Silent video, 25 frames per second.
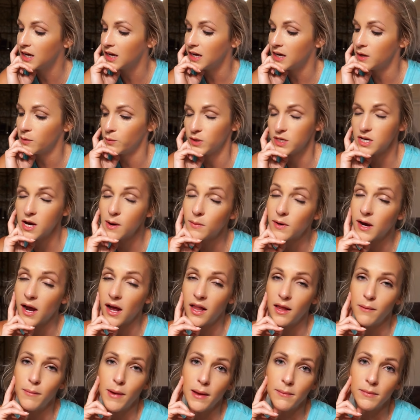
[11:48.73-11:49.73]
in Wetumpka,
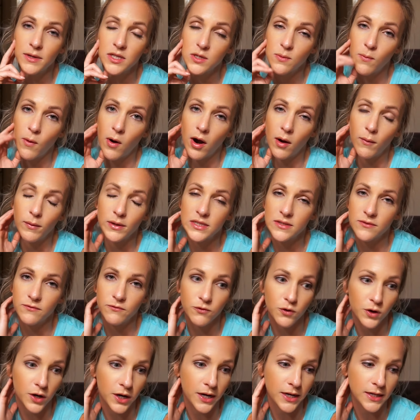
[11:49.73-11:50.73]
Alabama tomorrow with
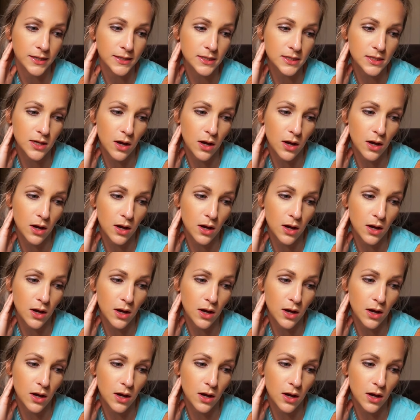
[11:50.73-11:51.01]
some friends.